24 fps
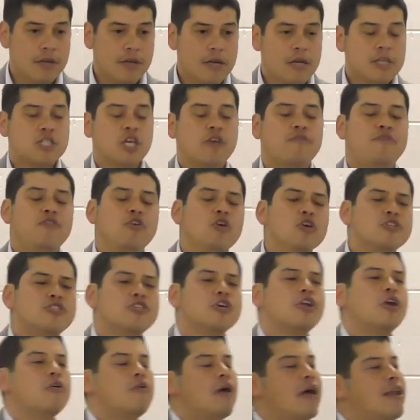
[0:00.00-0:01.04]
So if you
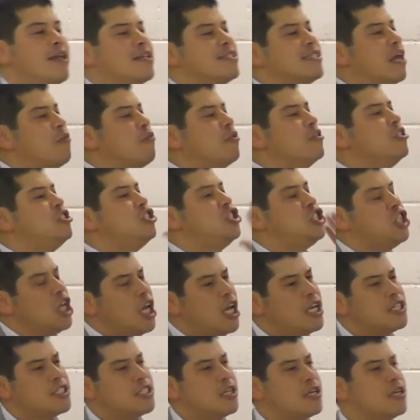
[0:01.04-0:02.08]
turn around and say, well,
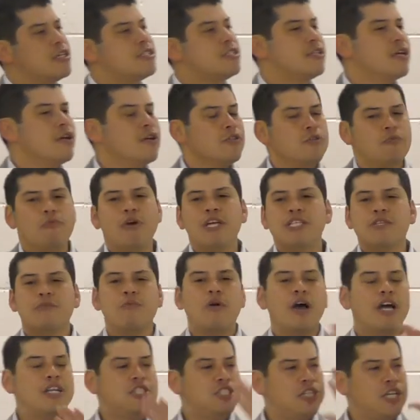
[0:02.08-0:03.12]
Jesus, the reason
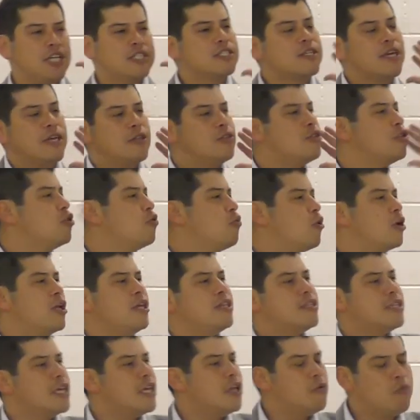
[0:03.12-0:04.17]
why Jesus can do what he
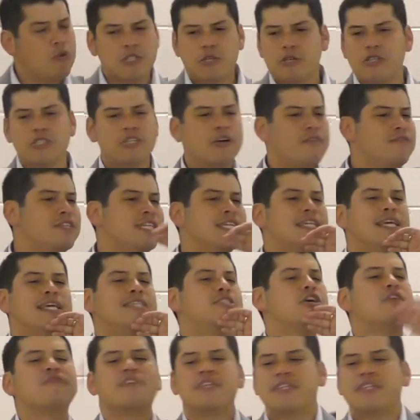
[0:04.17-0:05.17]
did was because he's of the